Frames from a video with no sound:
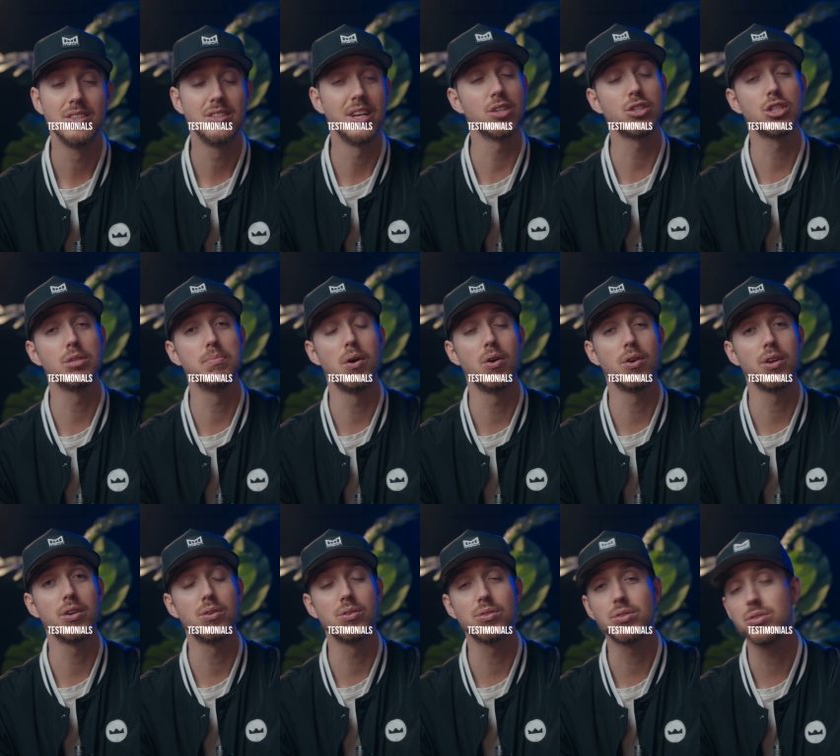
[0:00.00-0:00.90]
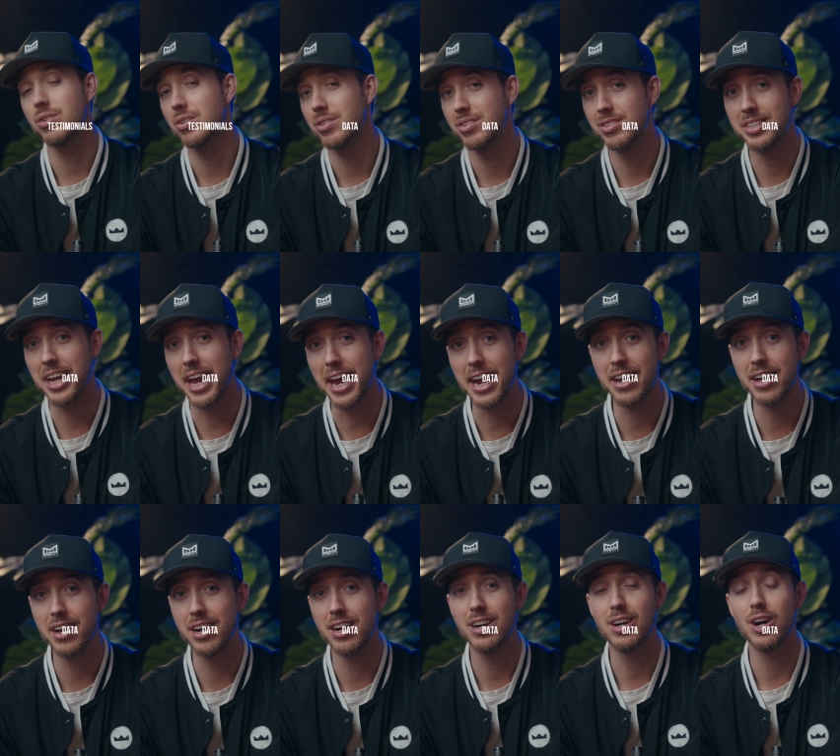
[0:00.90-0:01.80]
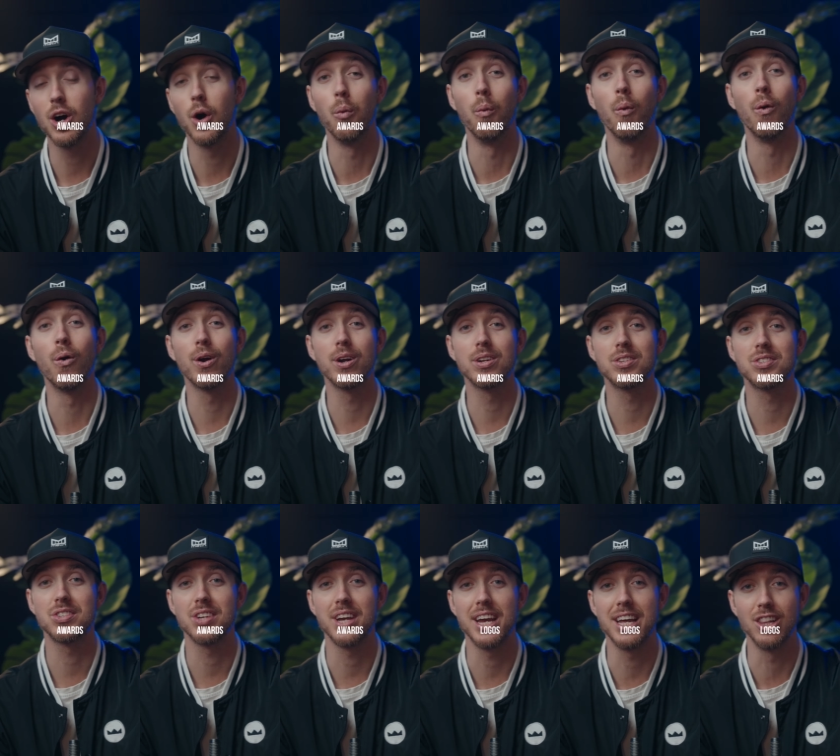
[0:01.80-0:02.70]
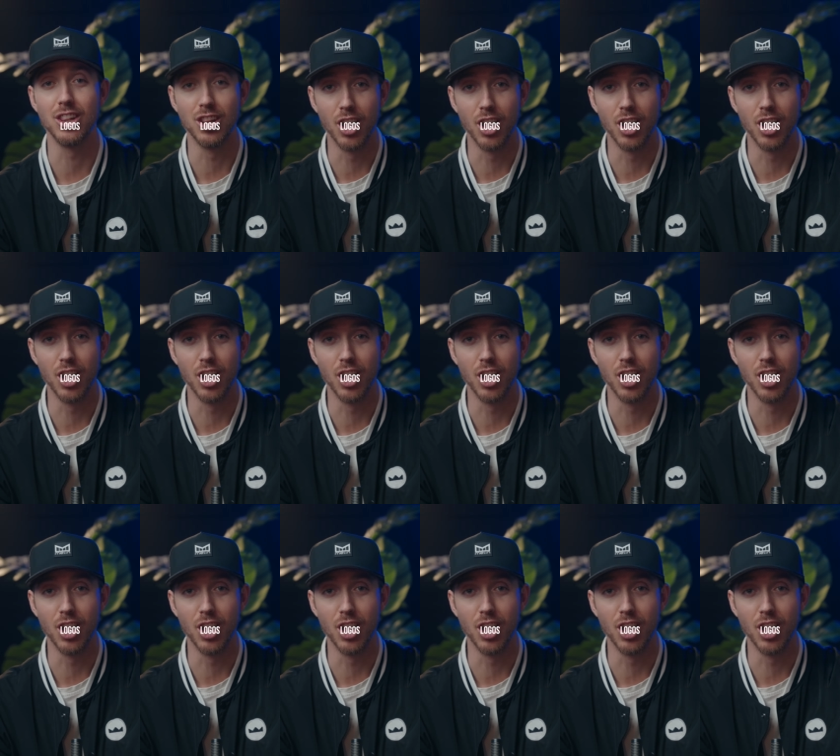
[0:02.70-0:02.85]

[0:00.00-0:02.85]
Testimonials, data, awards, and